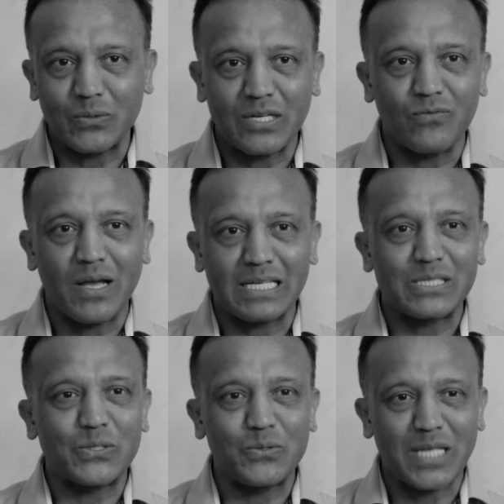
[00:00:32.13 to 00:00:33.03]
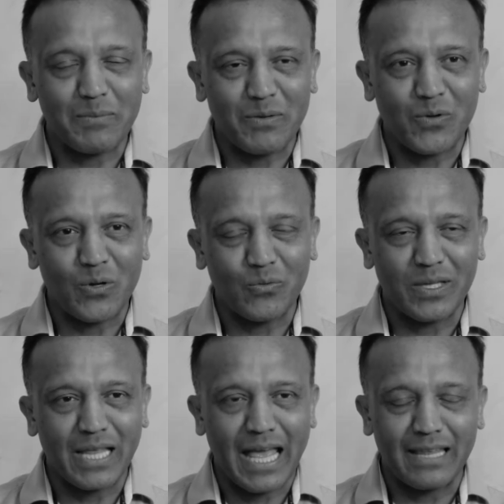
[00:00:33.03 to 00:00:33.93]
Nirvana School that I'm involved
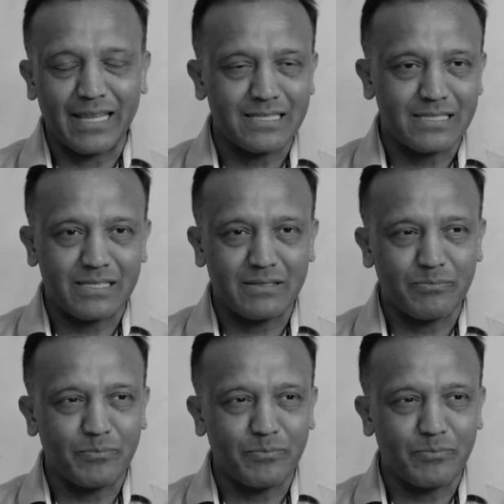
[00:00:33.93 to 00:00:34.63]
with, and that's